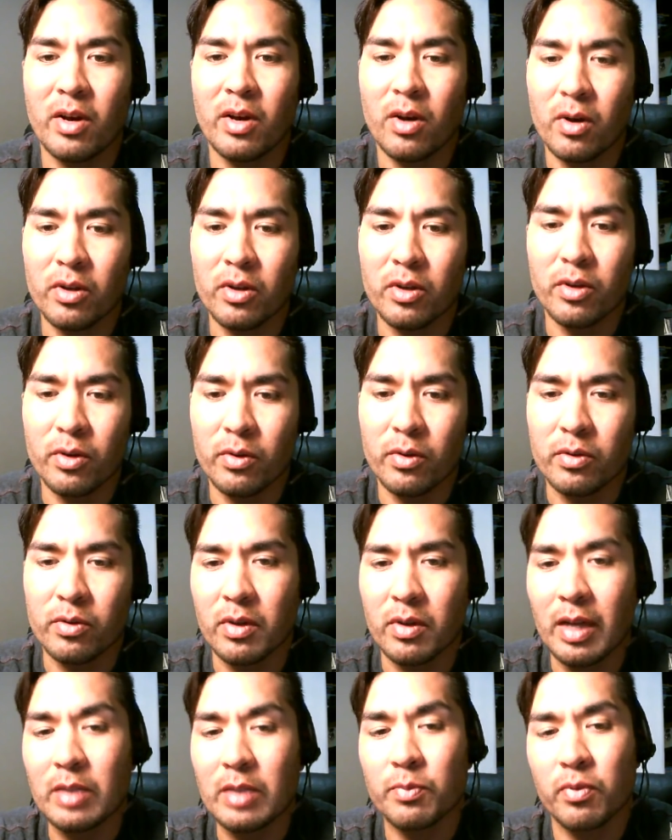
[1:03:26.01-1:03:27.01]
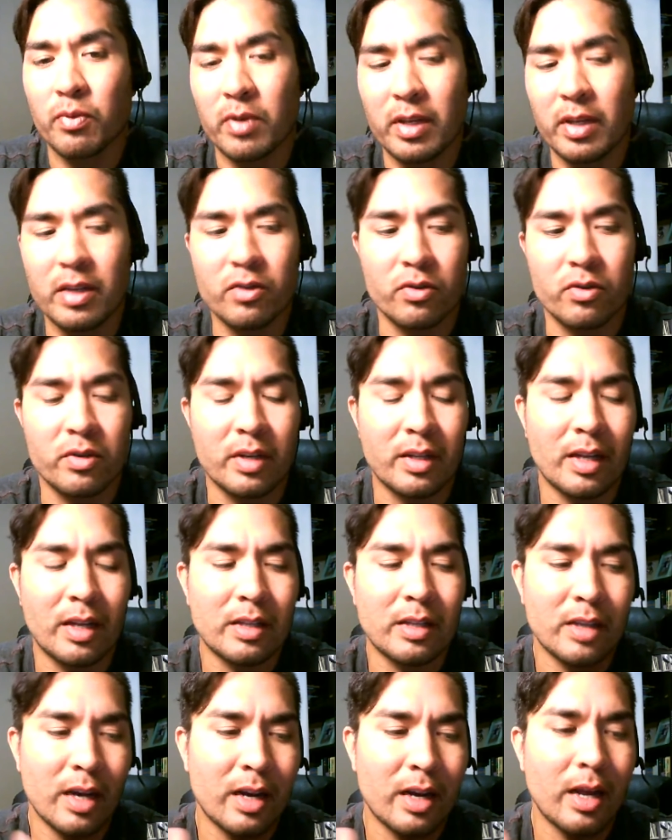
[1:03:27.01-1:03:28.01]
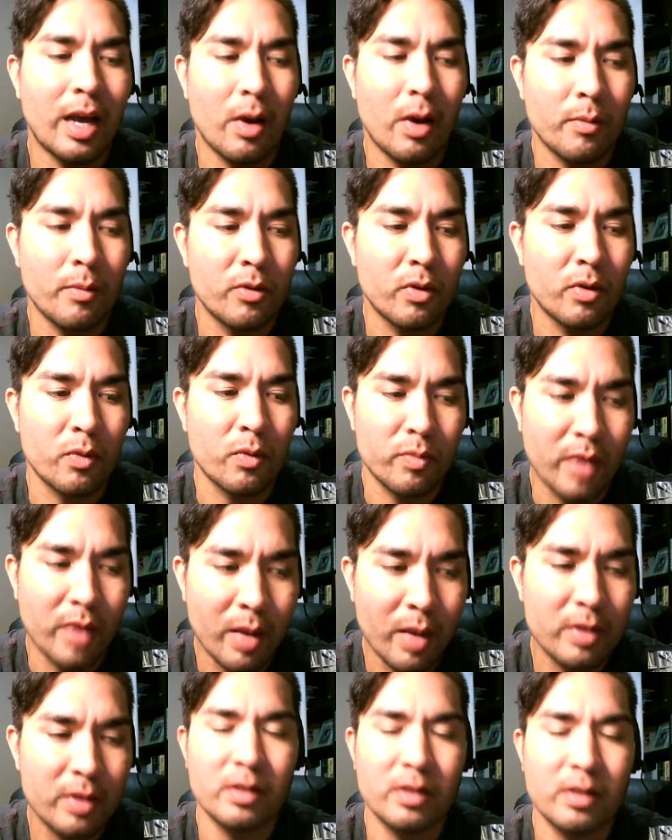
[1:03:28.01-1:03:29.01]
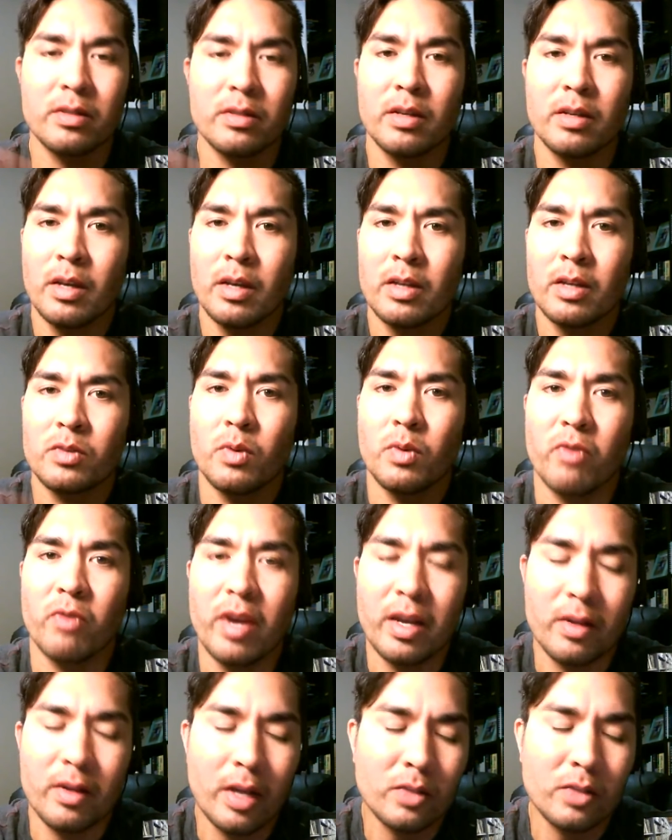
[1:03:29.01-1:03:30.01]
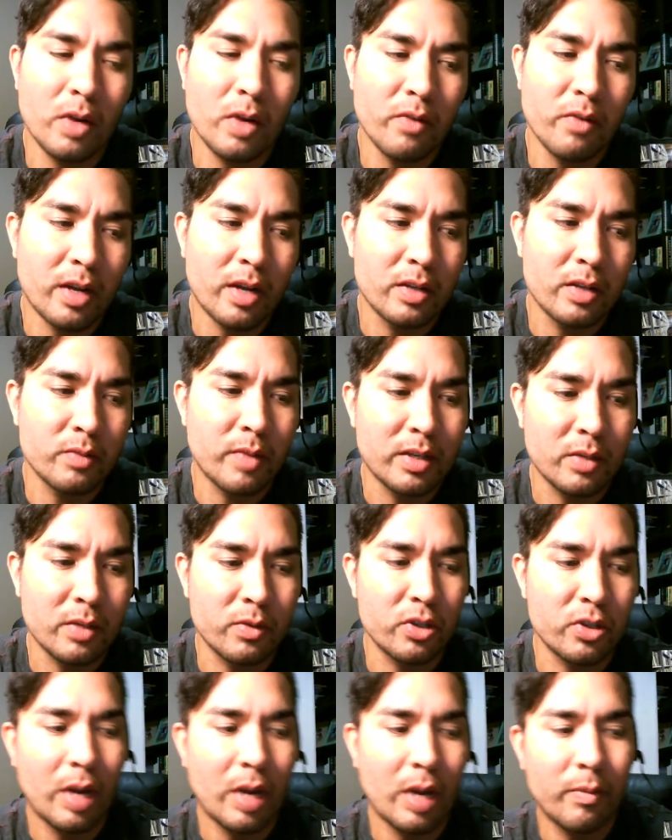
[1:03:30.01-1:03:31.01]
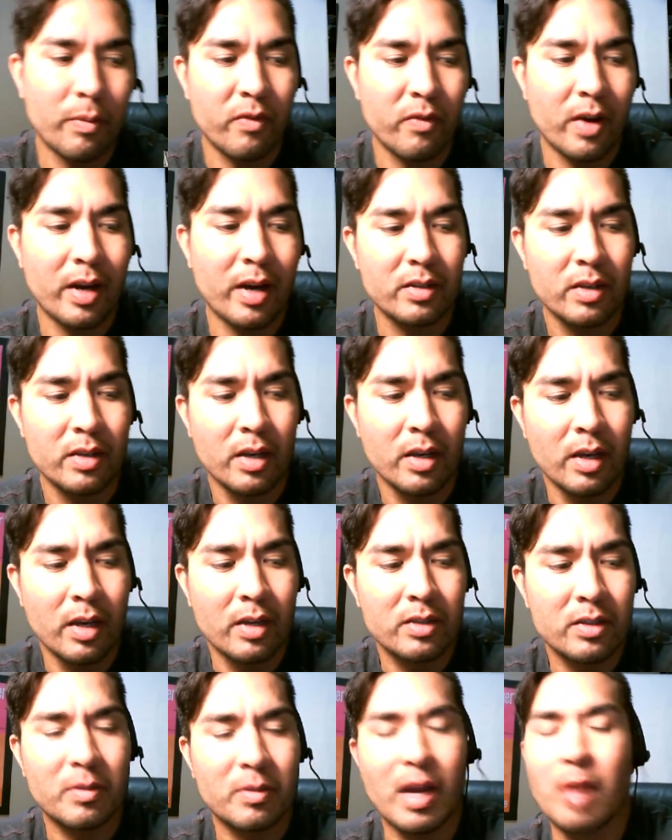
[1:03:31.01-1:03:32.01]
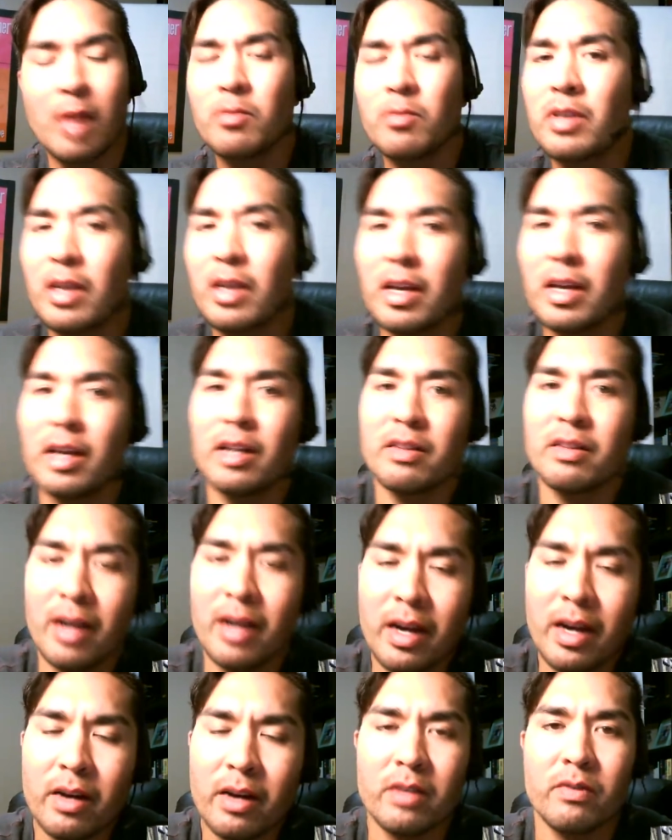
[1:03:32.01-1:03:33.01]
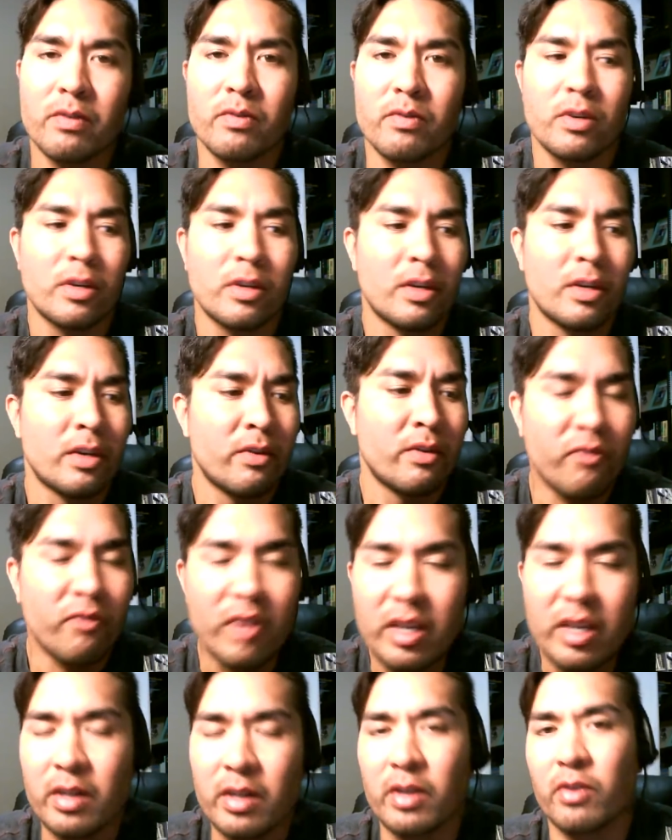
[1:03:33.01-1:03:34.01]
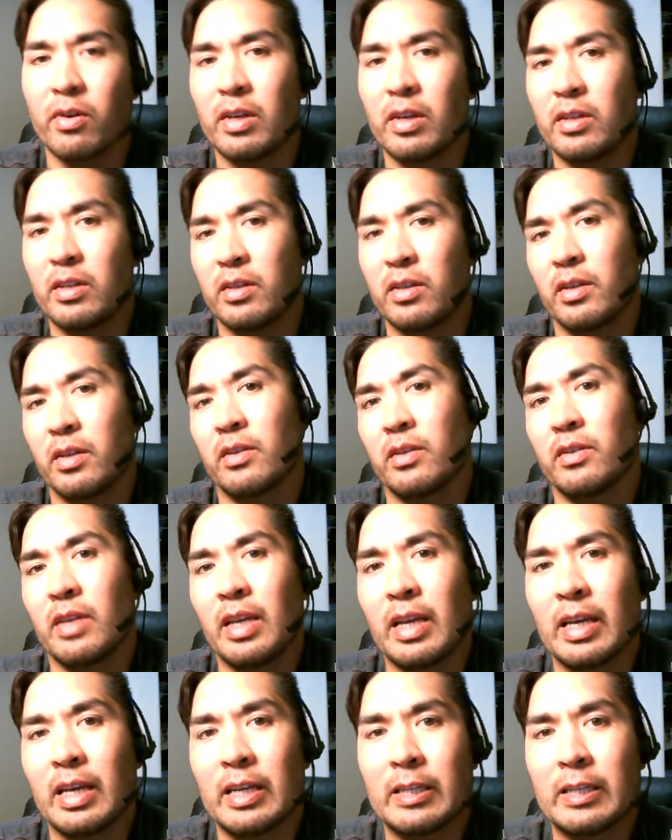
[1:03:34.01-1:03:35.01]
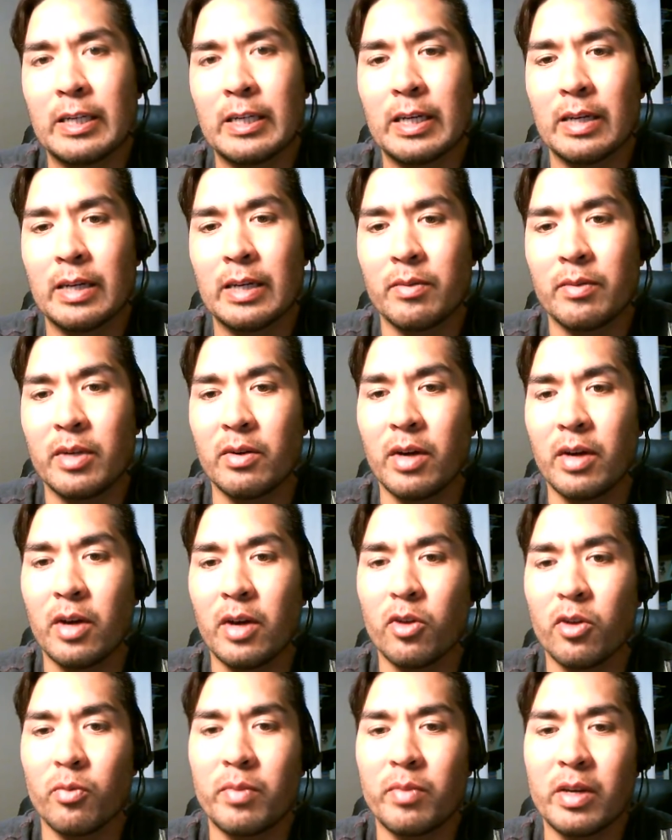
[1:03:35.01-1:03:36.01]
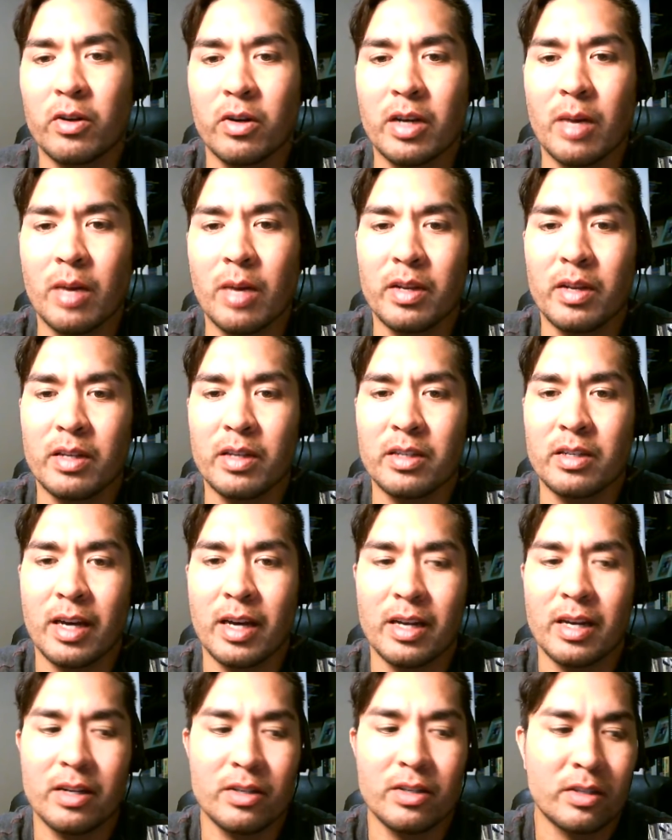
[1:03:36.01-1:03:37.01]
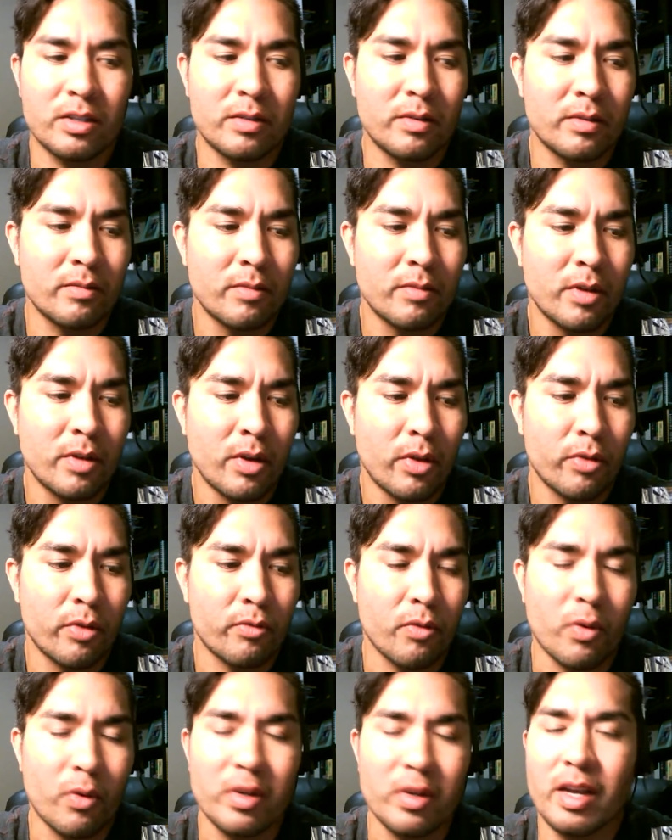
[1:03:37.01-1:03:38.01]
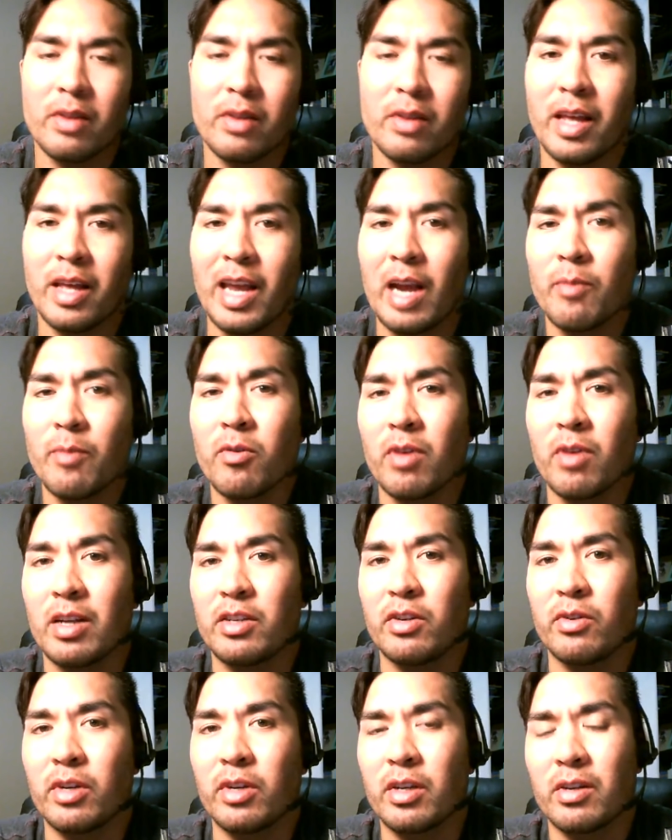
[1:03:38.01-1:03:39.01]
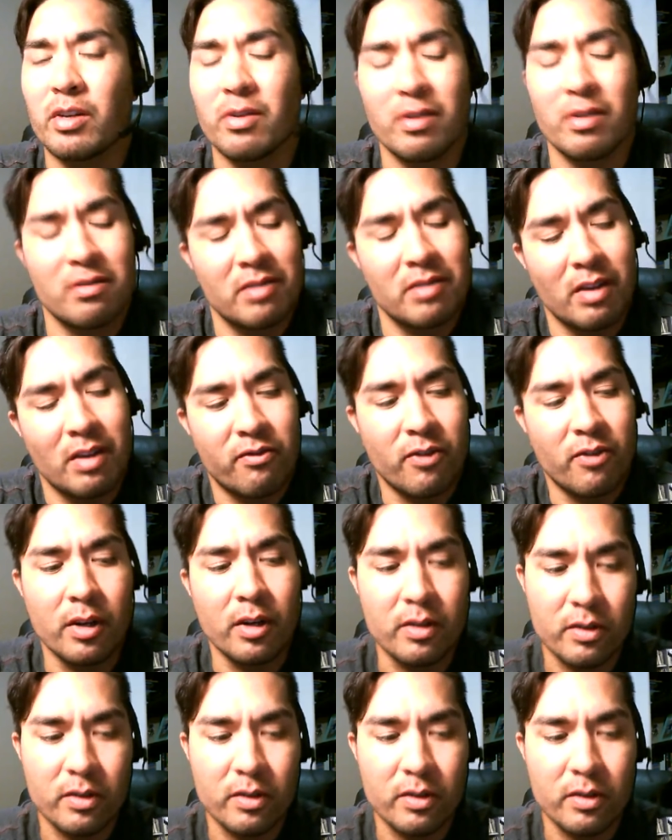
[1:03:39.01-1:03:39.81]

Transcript: That's gonna be all you. So that's pretty interesting, and that's kind of how I'm doing with my business. That's what Raiken, that's why Raiken's messing with Shopify is sometimes you get kind of tired of fee increases and uh, you know, other bigger companies kind of just throwing down the hammer at you. You know, that's not fun.